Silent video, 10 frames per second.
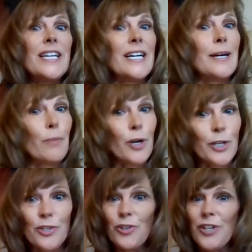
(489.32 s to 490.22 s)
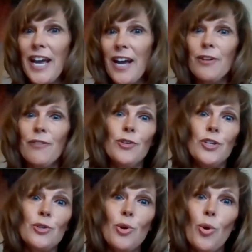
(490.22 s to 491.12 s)
Markets are down. If you
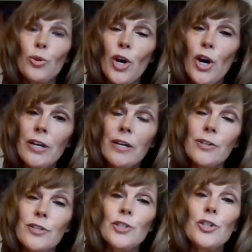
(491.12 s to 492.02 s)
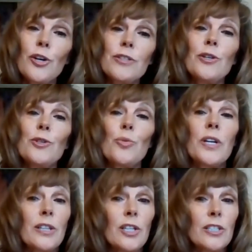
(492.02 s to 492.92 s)
just hold on, here's the charts. Here's
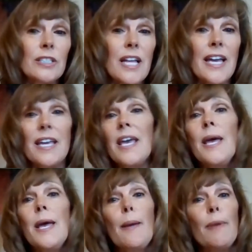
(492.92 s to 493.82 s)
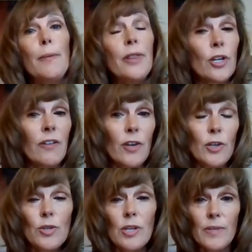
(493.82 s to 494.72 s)
what it looks like. Maybe they're giving
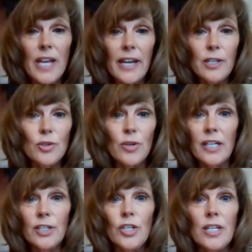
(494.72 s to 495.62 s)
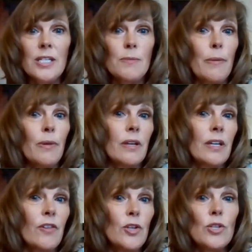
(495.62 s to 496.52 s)
you some tax strategies. Maybe they're
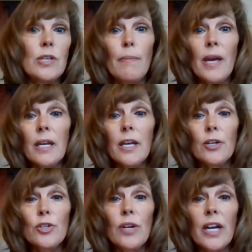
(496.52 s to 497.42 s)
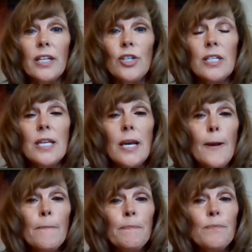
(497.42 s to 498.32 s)
giving you some Medicare strategies.
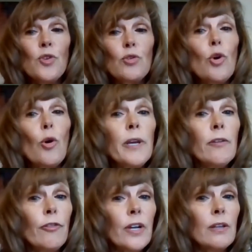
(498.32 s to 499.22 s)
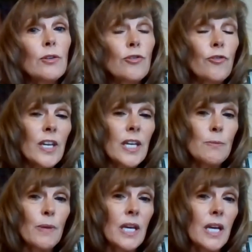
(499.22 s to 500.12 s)
So don't be afraid of those fees,
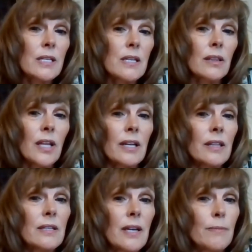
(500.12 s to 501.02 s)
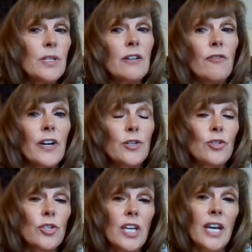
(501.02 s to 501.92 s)
because a lot of the times the
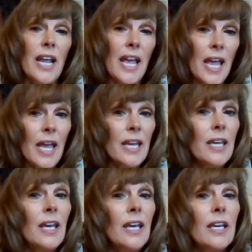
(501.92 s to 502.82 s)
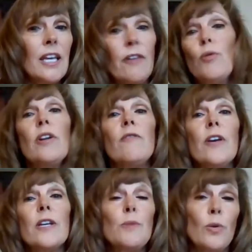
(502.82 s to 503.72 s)
advisors can A, give you an
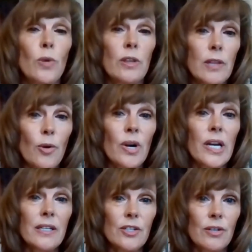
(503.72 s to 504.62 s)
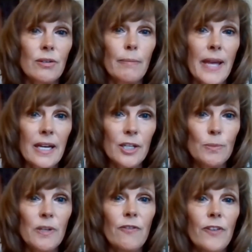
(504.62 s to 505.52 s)
investment with lower internal
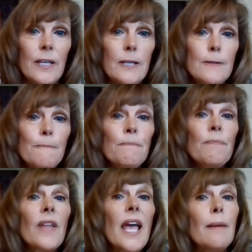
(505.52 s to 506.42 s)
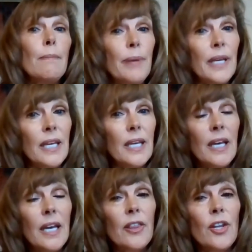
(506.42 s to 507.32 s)
management fees, and B,
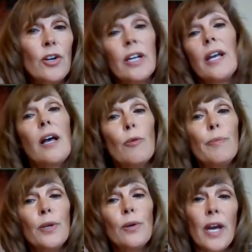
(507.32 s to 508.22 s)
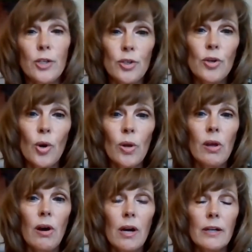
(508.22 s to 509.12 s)
they're going to help you as you go
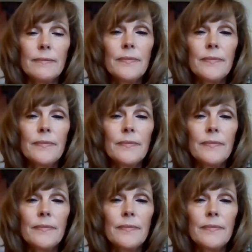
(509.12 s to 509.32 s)
along.